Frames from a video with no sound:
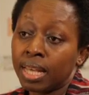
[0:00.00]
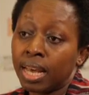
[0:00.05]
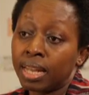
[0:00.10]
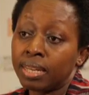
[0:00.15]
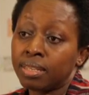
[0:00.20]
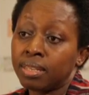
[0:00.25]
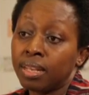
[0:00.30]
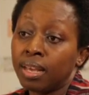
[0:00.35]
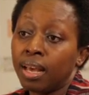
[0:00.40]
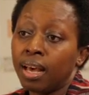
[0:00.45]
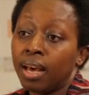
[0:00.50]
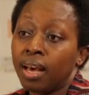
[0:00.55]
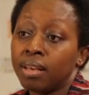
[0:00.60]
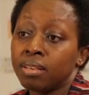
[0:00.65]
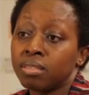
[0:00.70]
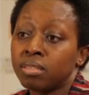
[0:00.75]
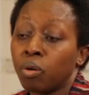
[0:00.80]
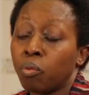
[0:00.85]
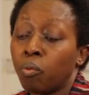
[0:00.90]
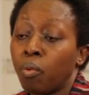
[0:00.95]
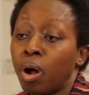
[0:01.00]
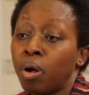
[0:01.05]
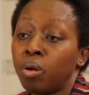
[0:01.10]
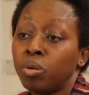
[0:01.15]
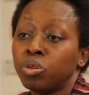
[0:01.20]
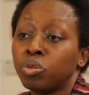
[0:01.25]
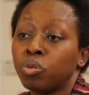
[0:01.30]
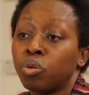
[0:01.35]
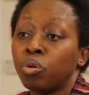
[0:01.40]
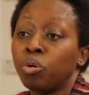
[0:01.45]
that as the
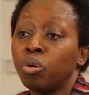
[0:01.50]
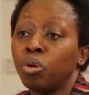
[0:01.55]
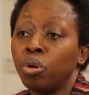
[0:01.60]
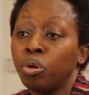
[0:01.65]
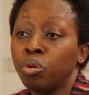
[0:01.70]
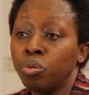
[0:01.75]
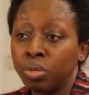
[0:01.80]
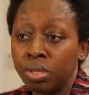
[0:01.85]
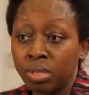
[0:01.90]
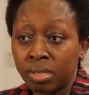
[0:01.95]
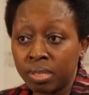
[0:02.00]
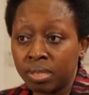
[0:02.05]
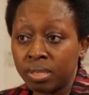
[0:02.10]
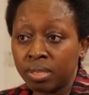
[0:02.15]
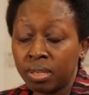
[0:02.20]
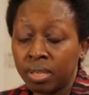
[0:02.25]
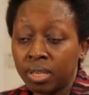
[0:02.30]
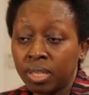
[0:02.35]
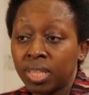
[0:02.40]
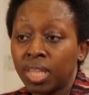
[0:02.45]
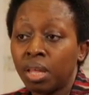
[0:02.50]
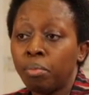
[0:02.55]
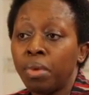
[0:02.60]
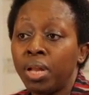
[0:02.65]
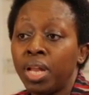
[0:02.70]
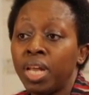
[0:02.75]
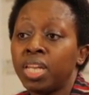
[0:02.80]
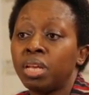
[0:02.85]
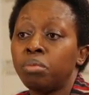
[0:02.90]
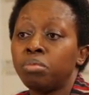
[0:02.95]
world concludes the
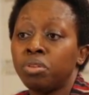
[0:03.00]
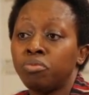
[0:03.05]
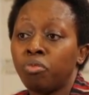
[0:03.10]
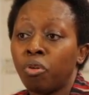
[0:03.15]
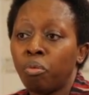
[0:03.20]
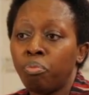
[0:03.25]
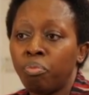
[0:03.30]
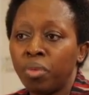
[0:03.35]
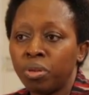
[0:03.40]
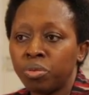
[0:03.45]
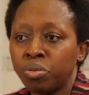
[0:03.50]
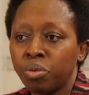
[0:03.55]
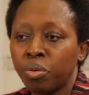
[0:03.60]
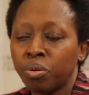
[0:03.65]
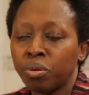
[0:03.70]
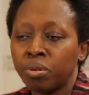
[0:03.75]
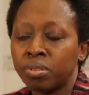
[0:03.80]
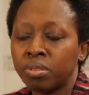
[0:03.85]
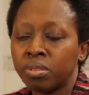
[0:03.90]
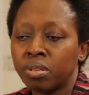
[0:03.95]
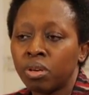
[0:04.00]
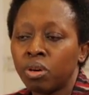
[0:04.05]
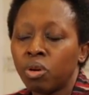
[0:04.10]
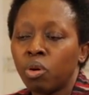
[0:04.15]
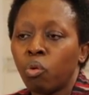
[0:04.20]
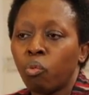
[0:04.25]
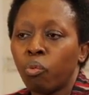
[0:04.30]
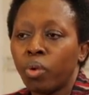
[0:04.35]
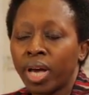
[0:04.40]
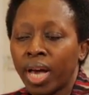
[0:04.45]
Millennium Development Goals,
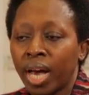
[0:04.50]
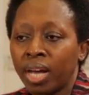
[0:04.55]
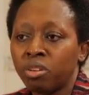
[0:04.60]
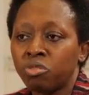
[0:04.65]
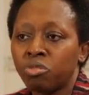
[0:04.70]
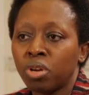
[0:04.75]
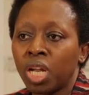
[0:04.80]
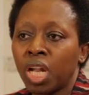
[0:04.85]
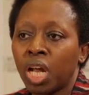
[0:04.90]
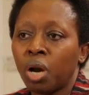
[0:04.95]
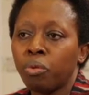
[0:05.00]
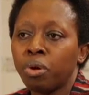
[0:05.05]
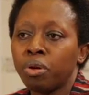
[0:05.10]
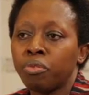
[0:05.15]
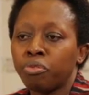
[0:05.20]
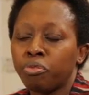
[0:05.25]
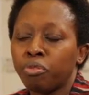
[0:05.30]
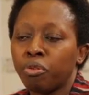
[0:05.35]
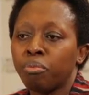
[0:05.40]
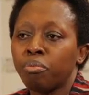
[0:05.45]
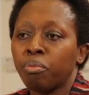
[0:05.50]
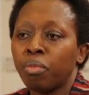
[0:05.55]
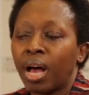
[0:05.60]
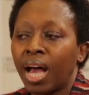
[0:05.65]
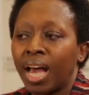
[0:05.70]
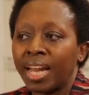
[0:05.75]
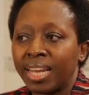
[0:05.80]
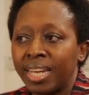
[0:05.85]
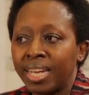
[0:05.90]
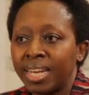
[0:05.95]
we can't run away from
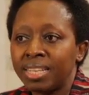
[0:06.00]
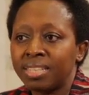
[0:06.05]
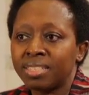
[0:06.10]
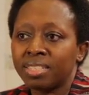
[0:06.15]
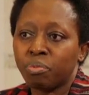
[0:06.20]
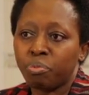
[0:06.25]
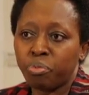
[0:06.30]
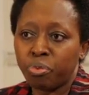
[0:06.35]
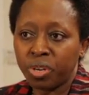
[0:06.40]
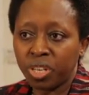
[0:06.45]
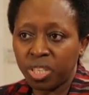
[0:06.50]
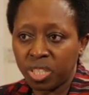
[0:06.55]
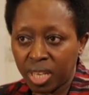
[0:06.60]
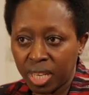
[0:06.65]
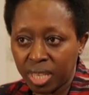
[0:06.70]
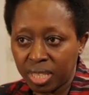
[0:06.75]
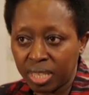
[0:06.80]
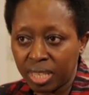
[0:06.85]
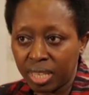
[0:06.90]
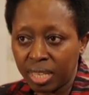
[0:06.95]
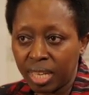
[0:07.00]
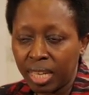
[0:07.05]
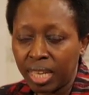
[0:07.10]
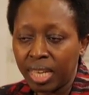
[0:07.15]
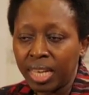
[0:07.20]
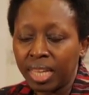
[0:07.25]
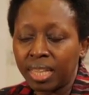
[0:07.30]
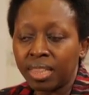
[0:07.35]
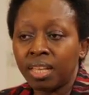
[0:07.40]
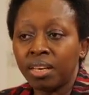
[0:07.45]
at least appreciating
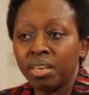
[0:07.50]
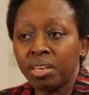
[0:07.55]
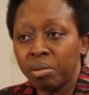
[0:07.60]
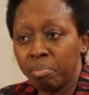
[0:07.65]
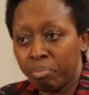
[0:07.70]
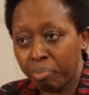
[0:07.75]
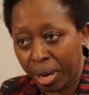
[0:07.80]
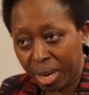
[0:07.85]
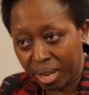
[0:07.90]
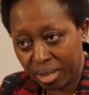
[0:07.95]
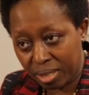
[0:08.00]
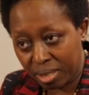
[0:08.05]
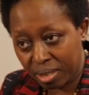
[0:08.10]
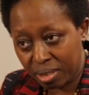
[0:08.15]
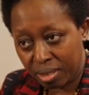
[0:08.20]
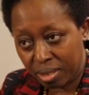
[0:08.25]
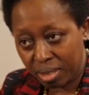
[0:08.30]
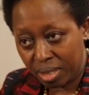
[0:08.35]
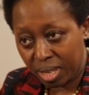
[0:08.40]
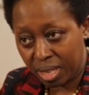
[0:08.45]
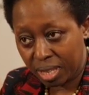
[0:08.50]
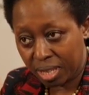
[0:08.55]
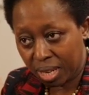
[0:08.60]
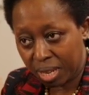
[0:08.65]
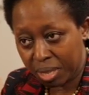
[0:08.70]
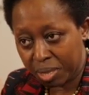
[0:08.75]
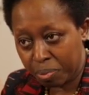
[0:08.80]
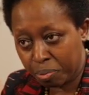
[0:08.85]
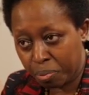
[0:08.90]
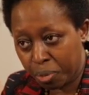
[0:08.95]
the impact it
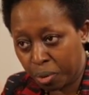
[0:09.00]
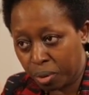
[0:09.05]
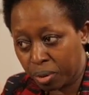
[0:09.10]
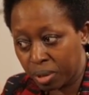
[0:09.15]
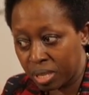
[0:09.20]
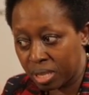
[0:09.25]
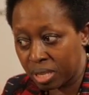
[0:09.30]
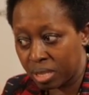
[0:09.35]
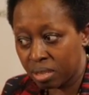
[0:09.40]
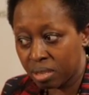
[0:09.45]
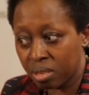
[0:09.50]
has brought